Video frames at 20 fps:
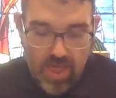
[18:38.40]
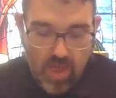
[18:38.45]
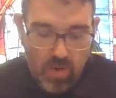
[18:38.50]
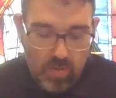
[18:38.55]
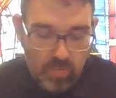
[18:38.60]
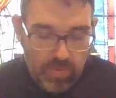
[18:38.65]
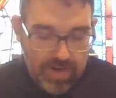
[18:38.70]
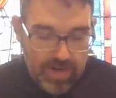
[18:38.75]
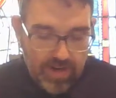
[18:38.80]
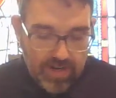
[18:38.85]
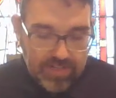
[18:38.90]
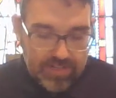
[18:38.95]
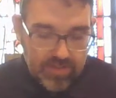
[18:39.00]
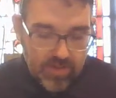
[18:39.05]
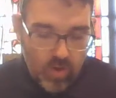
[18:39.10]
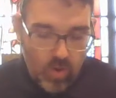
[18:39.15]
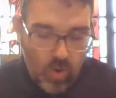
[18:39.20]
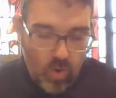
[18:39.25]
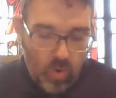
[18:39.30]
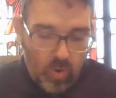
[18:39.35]
We are
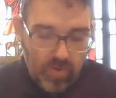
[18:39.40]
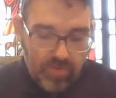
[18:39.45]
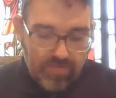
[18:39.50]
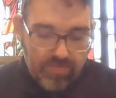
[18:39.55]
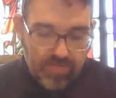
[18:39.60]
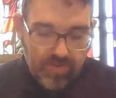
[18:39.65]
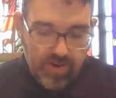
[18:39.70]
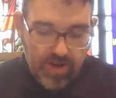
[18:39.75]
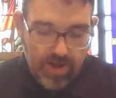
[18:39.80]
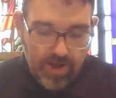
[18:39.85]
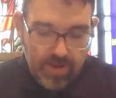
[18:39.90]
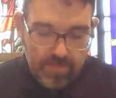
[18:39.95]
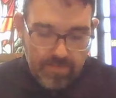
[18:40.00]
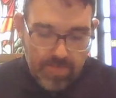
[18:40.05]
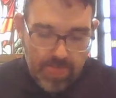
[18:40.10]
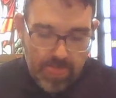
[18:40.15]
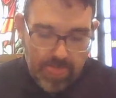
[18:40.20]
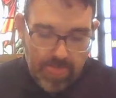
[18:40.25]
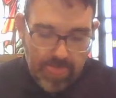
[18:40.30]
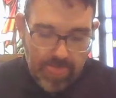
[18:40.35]
told
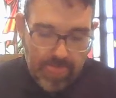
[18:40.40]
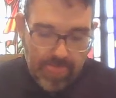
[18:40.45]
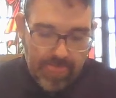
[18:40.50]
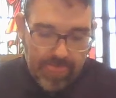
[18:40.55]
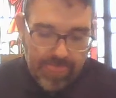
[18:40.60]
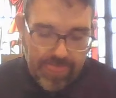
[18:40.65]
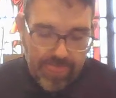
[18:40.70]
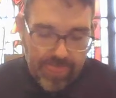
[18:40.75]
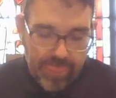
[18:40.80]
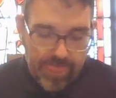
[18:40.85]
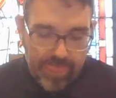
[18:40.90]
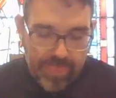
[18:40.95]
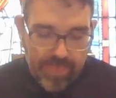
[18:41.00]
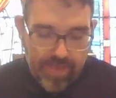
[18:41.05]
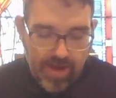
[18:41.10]
3